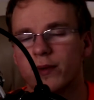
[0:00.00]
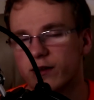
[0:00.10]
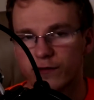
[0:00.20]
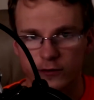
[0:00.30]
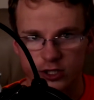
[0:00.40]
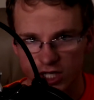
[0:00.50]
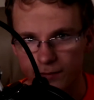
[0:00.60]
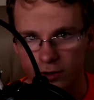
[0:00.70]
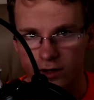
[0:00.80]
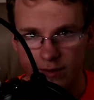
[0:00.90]
in for
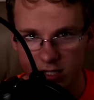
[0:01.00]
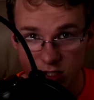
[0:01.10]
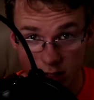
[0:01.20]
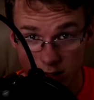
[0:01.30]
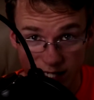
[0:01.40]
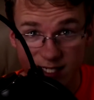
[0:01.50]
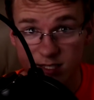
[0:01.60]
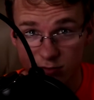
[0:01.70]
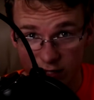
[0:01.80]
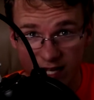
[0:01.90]
cheaper. I mean,
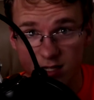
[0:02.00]
tickets at